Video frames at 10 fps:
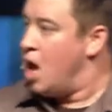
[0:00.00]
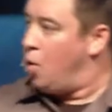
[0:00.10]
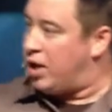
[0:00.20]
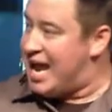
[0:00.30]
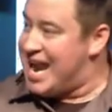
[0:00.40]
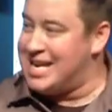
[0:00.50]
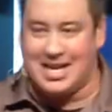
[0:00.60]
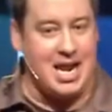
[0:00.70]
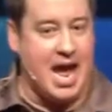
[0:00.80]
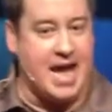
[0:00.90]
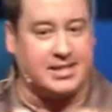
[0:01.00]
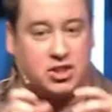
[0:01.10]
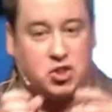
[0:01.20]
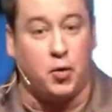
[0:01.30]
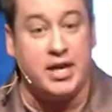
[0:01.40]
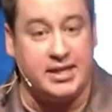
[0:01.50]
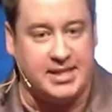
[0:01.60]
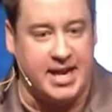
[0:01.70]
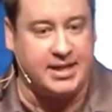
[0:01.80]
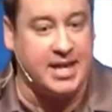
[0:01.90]
When Aiden has a toy in his
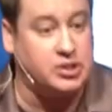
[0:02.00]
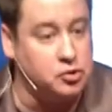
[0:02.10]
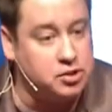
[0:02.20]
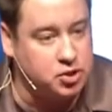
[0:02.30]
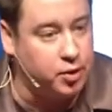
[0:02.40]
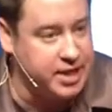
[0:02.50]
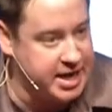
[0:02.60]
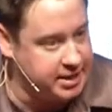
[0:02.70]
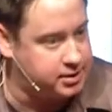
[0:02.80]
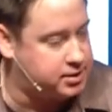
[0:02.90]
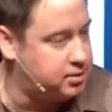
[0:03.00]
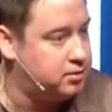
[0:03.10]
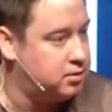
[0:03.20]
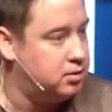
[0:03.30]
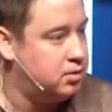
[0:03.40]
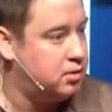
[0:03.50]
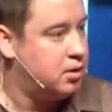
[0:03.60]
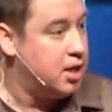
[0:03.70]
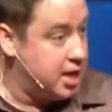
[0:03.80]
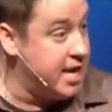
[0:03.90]
hand, guess whose toy that is?
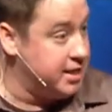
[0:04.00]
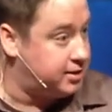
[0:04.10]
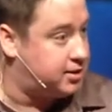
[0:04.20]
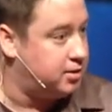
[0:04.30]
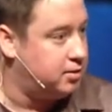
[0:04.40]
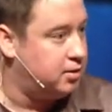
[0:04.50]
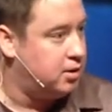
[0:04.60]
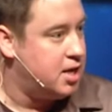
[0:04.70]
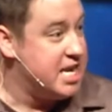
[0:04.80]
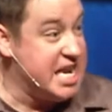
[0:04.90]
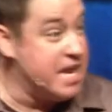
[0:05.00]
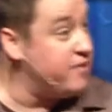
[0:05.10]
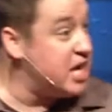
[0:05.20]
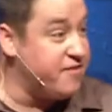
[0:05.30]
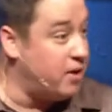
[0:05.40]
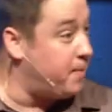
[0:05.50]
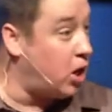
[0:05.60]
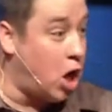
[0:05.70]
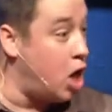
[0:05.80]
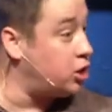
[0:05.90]
His. Even if it
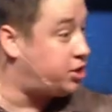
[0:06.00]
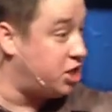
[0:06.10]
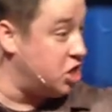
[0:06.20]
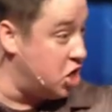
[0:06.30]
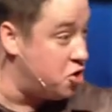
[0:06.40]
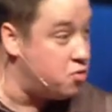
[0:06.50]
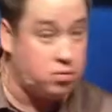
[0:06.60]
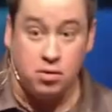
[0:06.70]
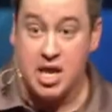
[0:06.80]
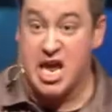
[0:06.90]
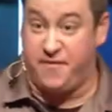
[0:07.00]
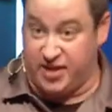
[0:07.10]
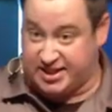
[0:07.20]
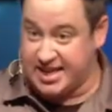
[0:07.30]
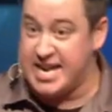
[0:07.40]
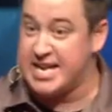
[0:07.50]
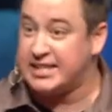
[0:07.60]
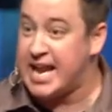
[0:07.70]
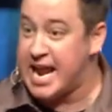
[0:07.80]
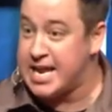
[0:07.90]
belongs to you, if it's in his
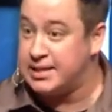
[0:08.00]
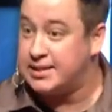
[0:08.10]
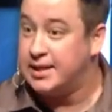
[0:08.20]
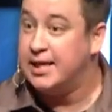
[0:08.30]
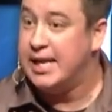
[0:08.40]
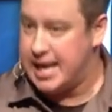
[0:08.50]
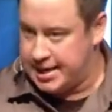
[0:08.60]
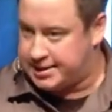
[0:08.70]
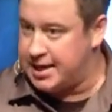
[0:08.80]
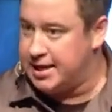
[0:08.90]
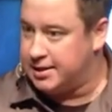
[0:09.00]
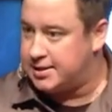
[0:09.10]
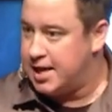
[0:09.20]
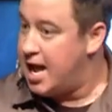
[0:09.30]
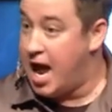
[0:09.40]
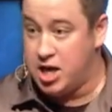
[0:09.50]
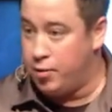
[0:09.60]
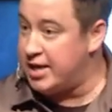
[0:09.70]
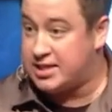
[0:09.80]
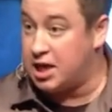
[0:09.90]
hands, it's his, and
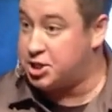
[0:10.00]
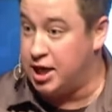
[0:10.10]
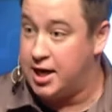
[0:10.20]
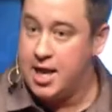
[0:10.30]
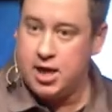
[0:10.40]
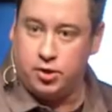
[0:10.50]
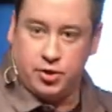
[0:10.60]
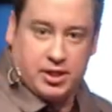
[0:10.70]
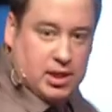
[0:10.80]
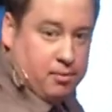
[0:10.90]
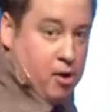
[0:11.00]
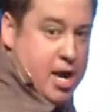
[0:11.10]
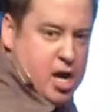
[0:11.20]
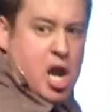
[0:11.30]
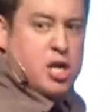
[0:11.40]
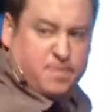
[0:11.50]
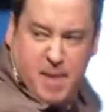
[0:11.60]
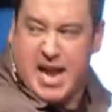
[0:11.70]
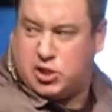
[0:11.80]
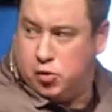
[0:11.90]
you ain't touching it. He'll do this number right here. It's
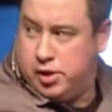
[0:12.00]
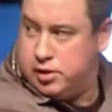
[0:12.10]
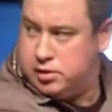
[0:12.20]
my toy.